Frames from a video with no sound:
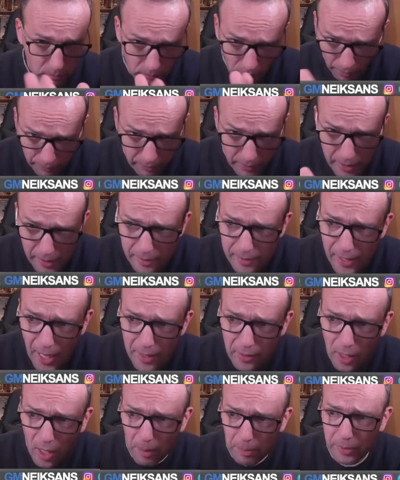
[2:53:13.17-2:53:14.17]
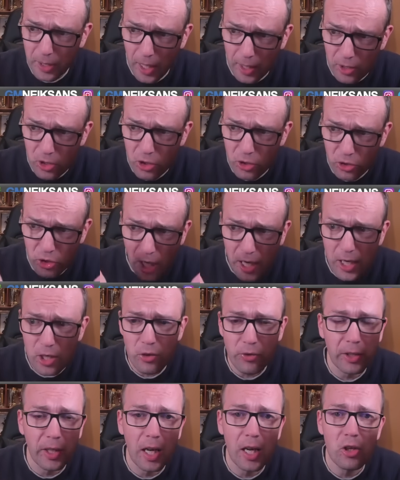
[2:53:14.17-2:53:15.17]
This setup, the exchange
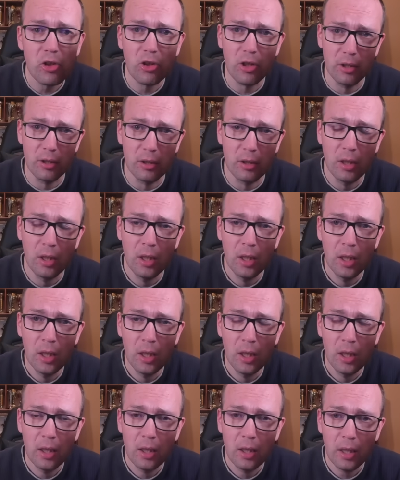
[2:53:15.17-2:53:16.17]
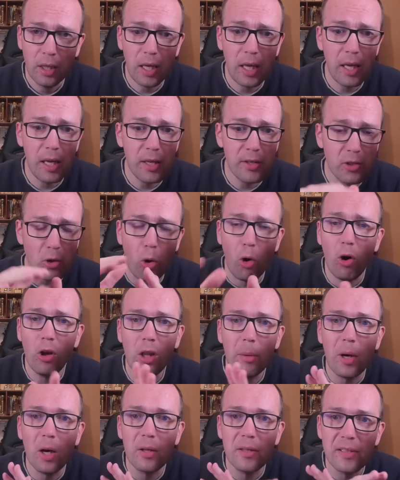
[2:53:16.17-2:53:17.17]
variation, is all
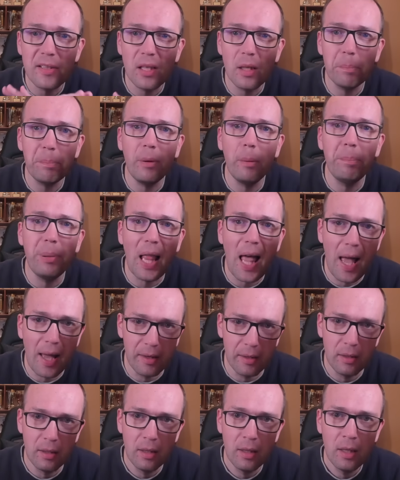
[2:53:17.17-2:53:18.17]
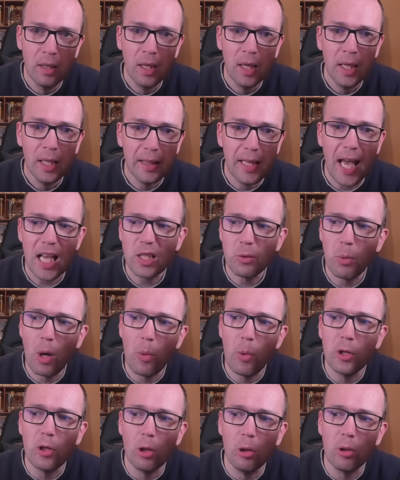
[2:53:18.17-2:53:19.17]
about simple plan. That's why
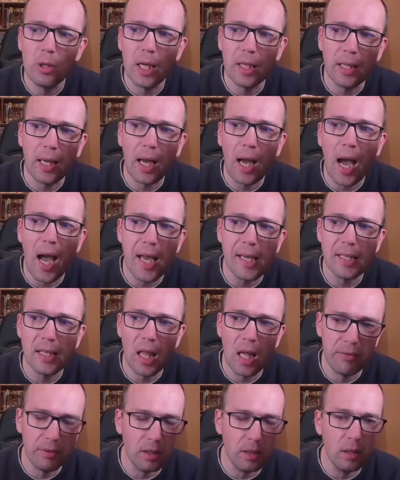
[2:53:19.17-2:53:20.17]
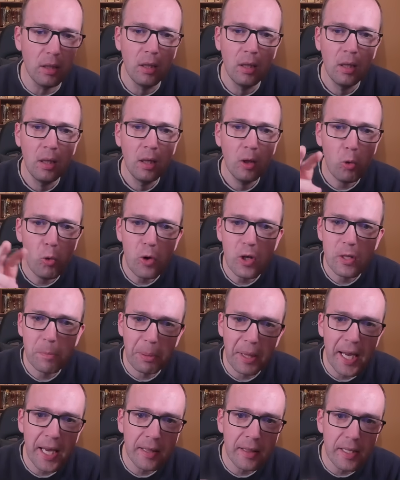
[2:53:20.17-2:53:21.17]
when you look at the highest level, who is
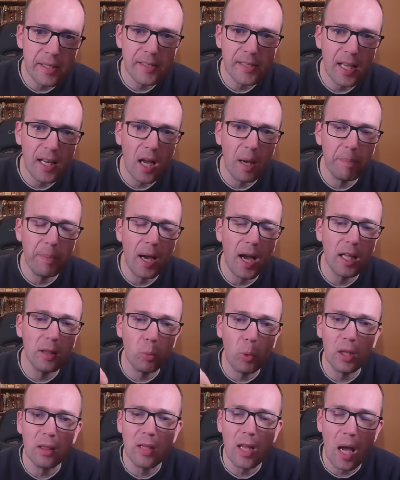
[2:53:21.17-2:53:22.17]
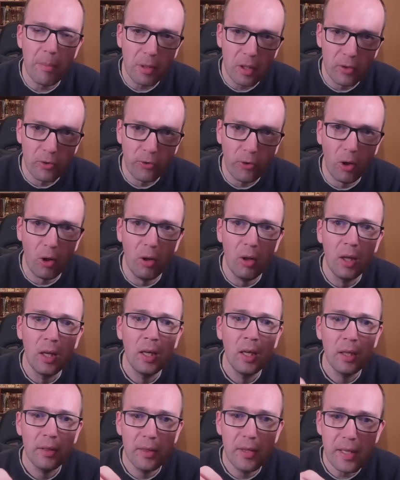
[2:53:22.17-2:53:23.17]
playing this setup at what time control,
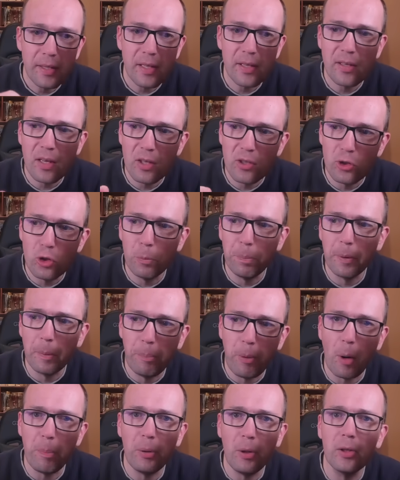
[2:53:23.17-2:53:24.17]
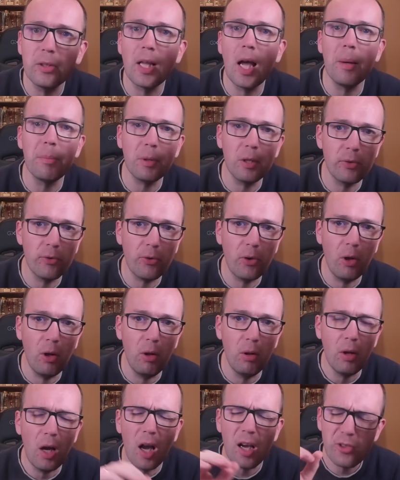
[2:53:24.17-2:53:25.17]
this is a super popular time
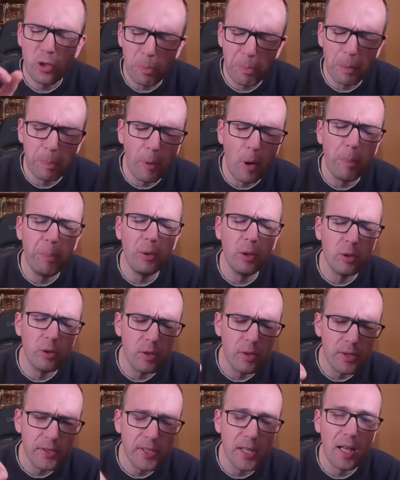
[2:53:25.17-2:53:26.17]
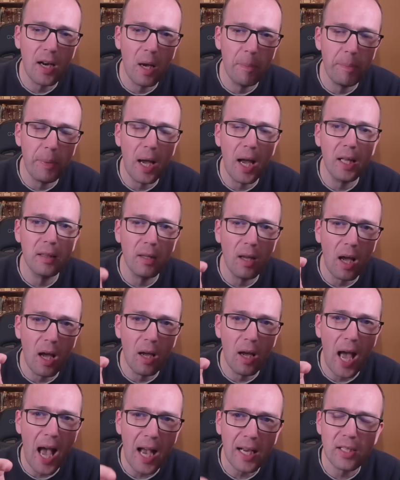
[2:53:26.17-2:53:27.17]
control, a super popular setup at
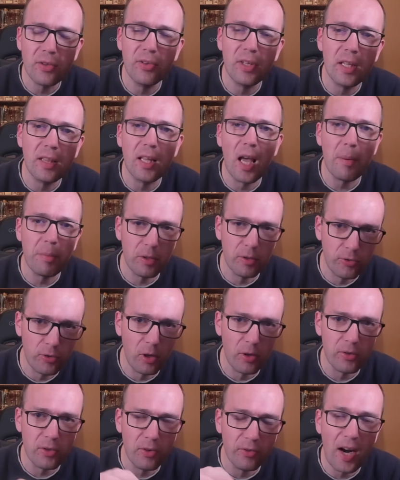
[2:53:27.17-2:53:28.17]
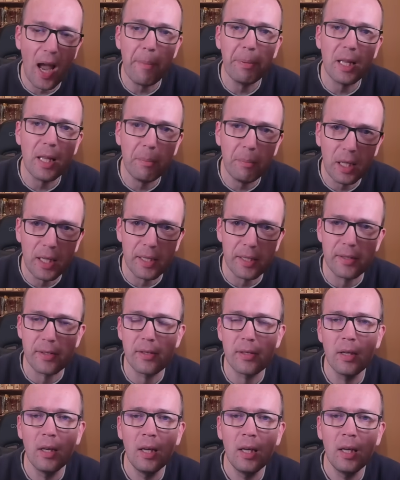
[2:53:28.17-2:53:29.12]
accelerated time controls, rapid and blitz,